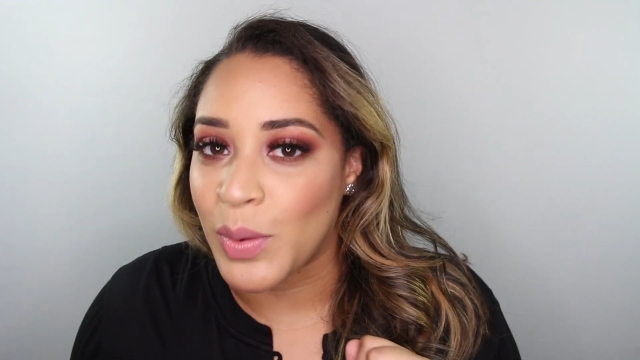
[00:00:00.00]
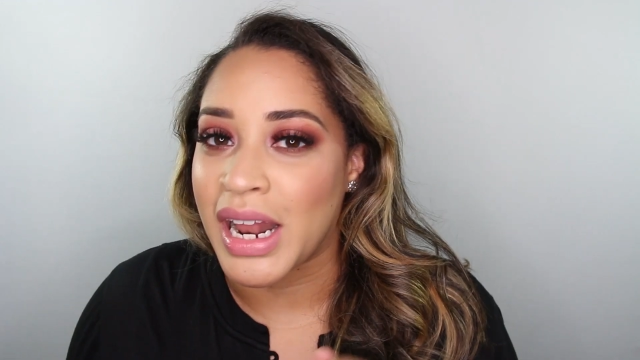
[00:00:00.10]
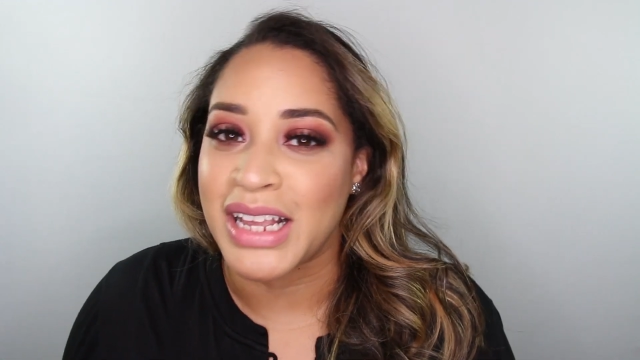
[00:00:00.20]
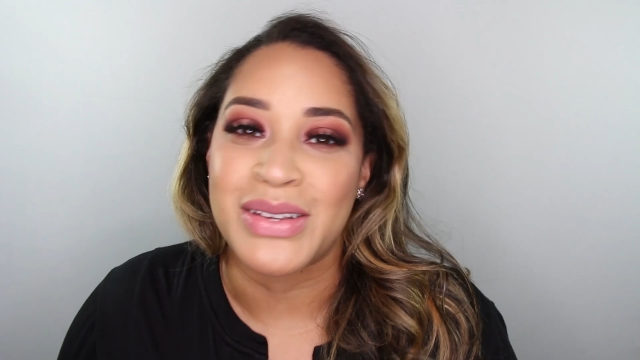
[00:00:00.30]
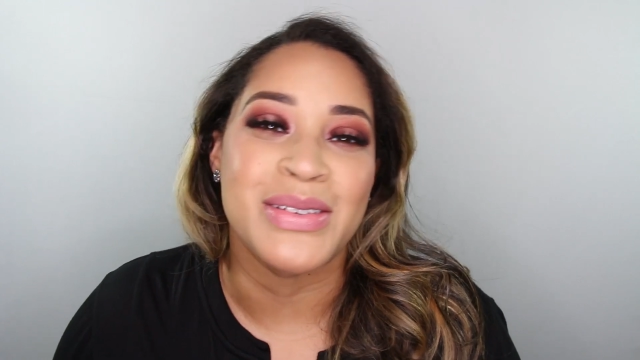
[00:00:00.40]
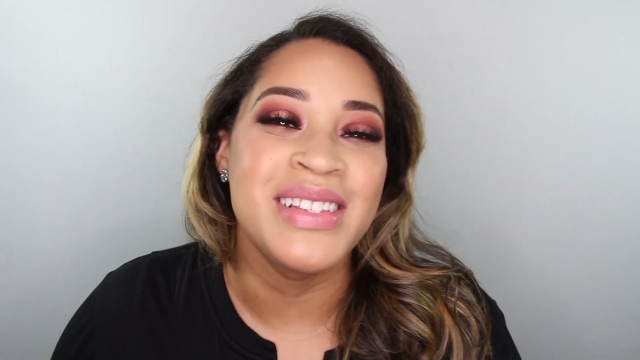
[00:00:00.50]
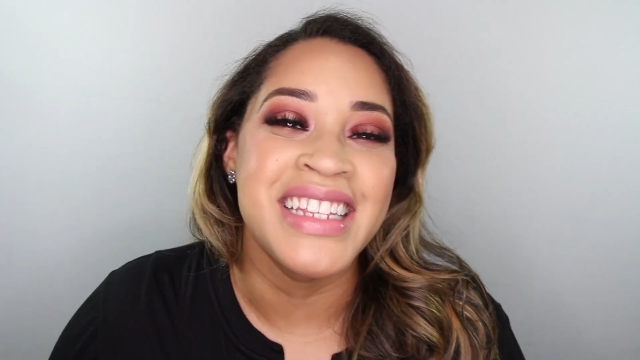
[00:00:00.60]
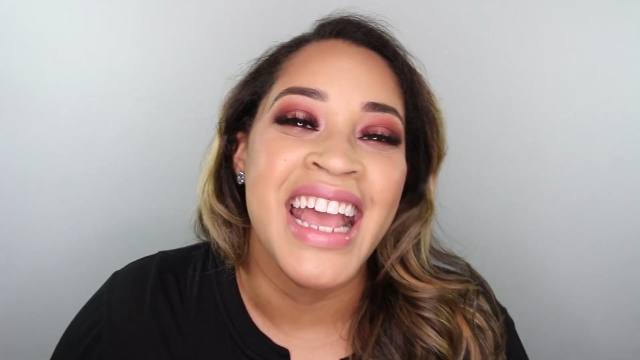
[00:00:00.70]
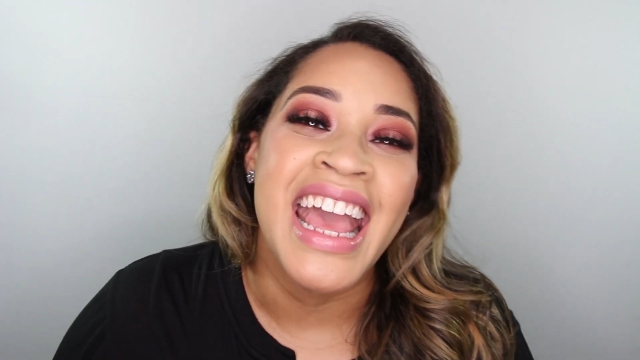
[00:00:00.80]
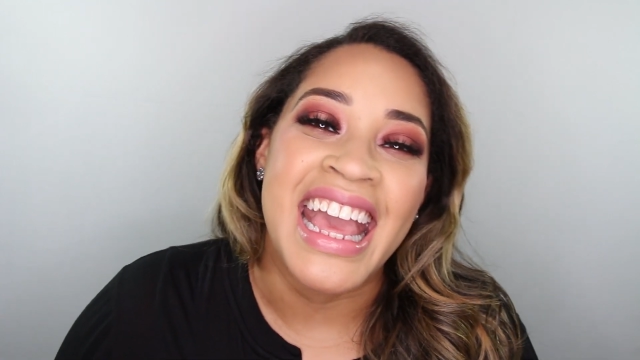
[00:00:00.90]
what I
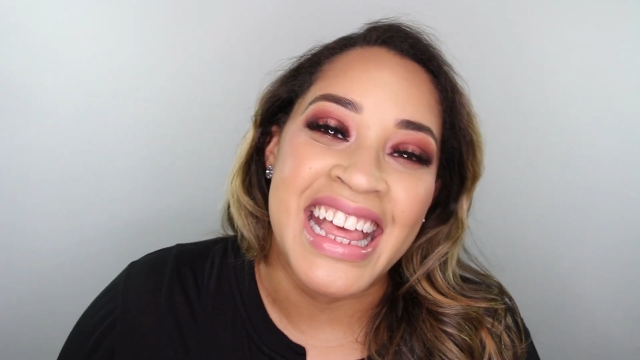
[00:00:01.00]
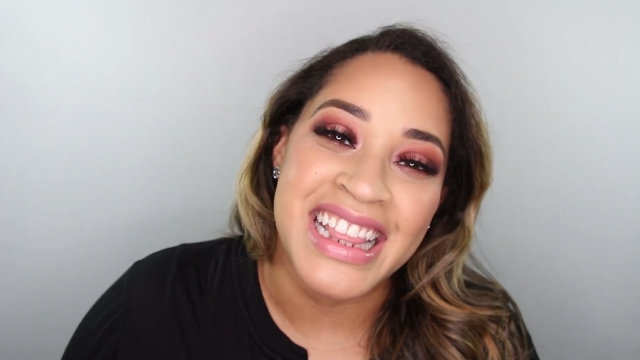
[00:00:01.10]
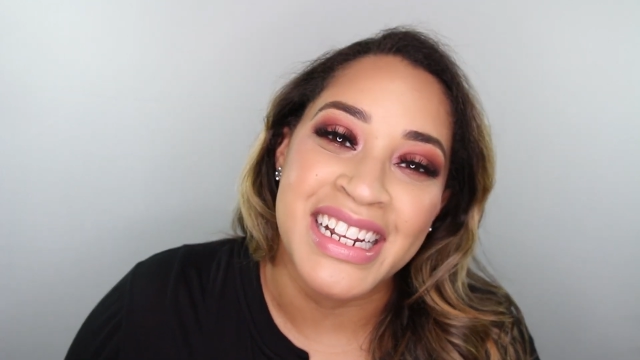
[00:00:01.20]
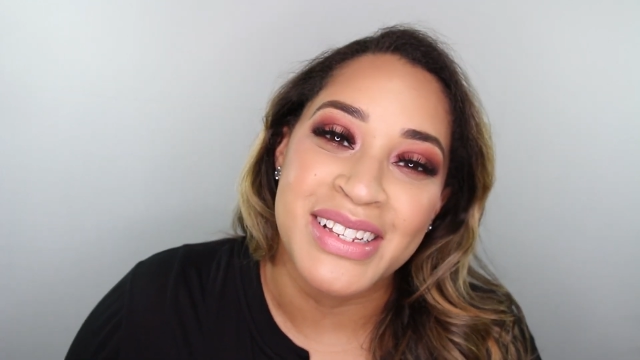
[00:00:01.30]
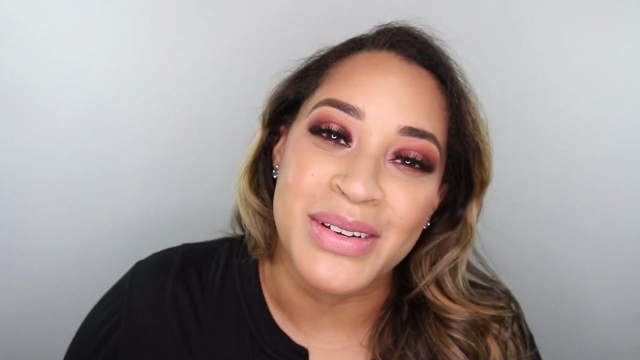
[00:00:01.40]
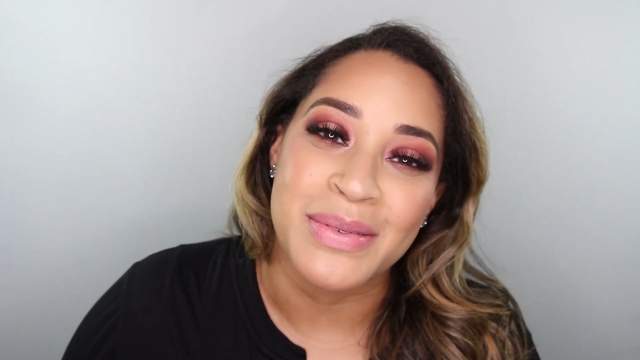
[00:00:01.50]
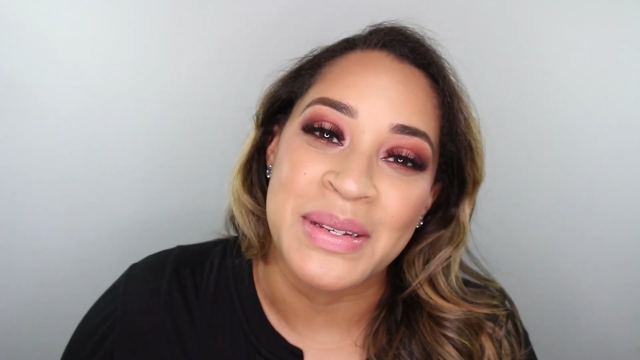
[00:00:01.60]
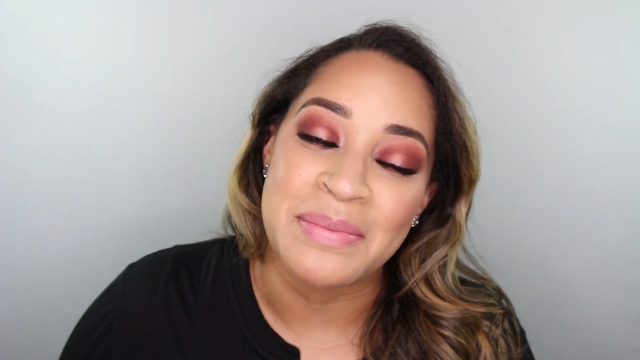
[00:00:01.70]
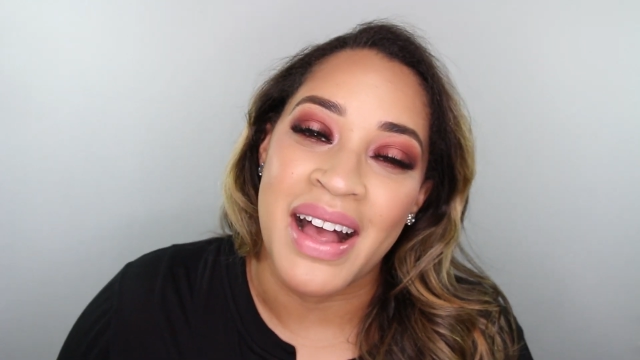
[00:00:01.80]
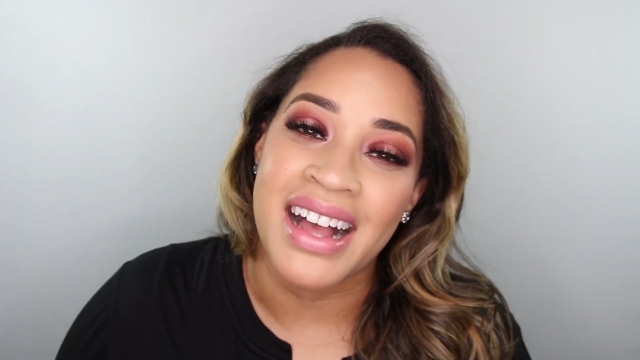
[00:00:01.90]
used in the
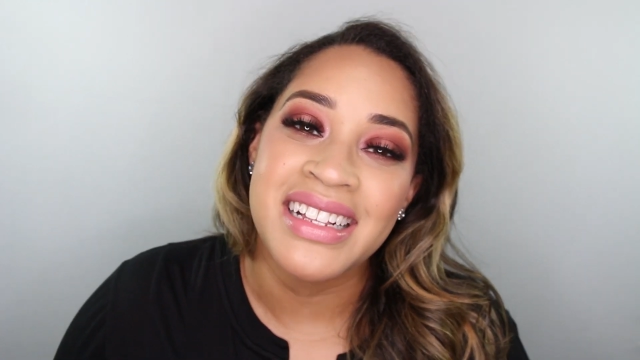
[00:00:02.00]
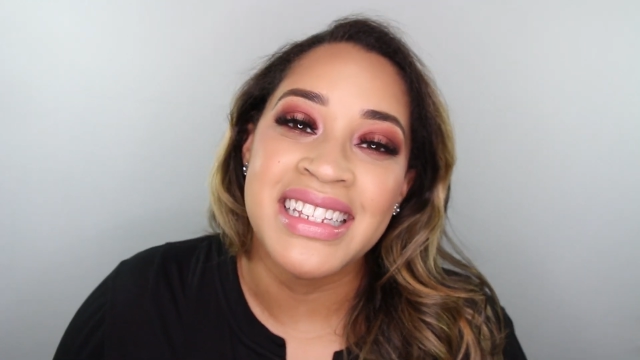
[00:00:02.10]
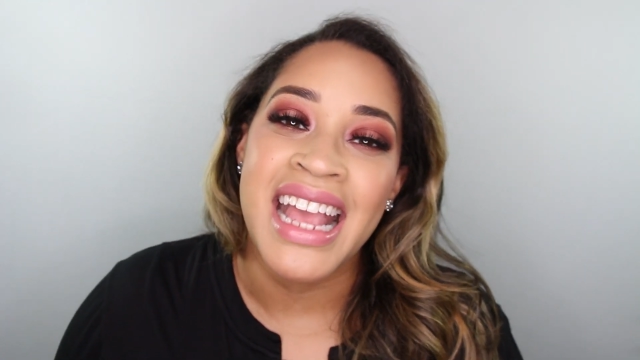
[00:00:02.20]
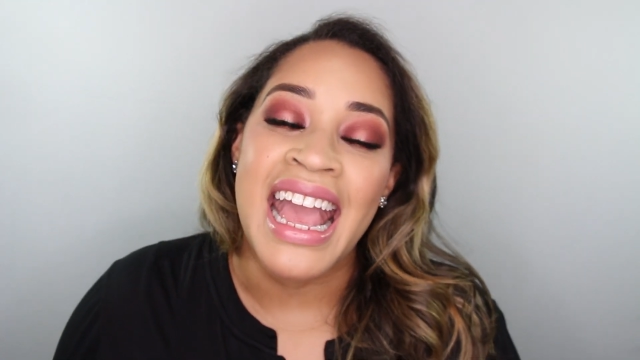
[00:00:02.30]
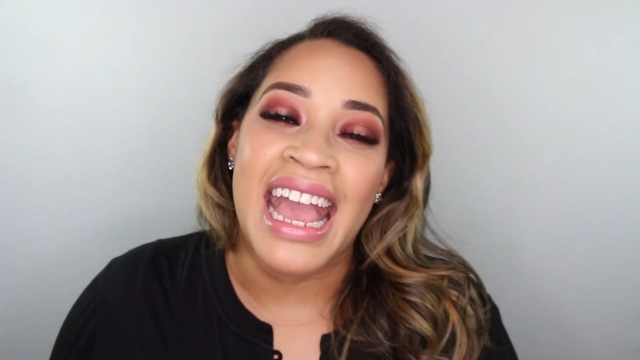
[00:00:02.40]
description box,